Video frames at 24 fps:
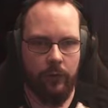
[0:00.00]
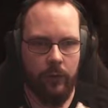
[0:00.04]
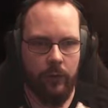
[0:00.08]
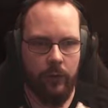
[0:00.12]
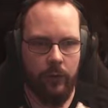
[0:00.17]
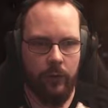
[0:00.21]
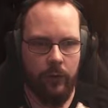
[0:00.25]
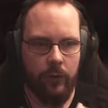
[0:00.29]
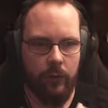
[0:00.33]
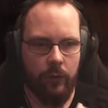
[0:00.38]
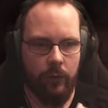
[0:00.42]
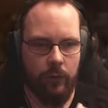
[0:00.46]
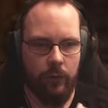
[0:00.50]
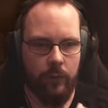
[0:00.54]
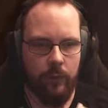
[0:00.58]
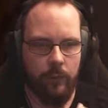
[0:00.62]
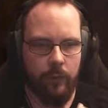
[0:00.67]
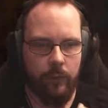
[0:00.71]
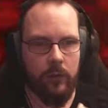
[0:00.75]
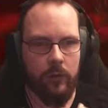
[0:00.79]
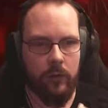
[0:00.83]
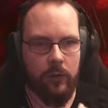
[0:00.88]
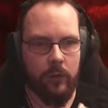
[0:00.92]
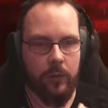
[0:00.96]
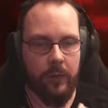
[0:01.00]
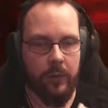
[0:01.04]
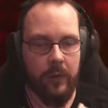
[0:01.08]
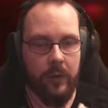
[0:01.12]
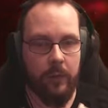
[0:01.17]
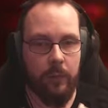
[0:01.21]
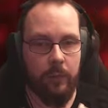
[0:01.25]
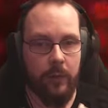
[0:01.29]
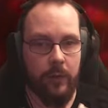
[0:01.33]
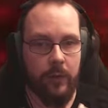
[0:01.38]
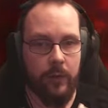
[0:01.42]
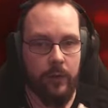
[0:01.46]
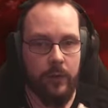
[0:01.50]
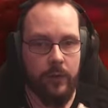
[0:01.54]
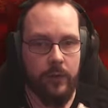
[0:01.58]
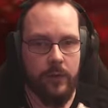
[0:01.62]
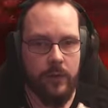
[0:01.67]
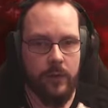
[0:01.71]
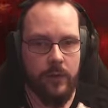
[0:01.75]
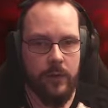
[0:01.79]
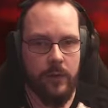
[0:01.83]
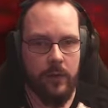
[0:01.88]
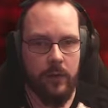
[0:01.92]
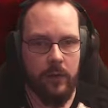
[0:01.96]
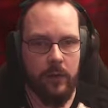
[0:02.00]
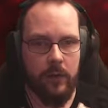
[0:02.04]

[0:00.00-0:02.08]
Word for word: No. So many birds.